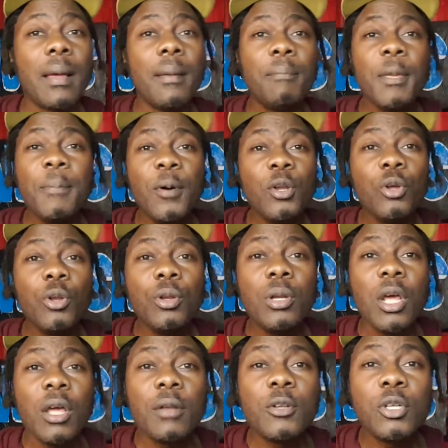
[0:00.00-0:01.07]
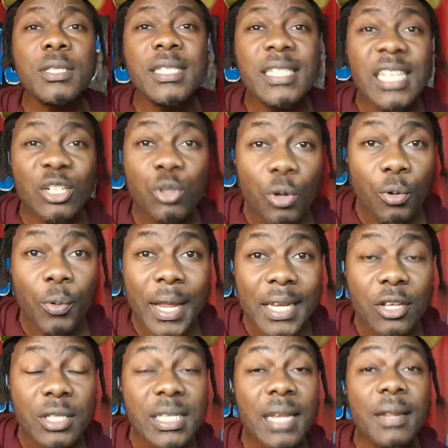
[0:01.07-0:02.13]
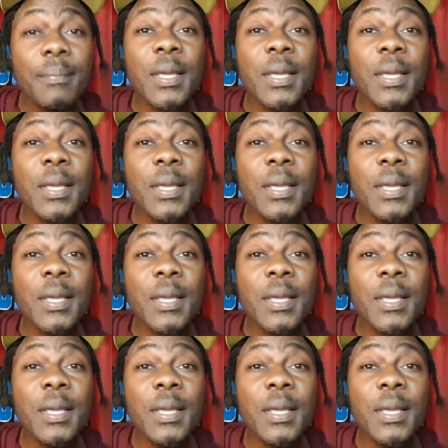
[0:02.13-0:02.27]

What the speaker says: people don't sit on radios anymore.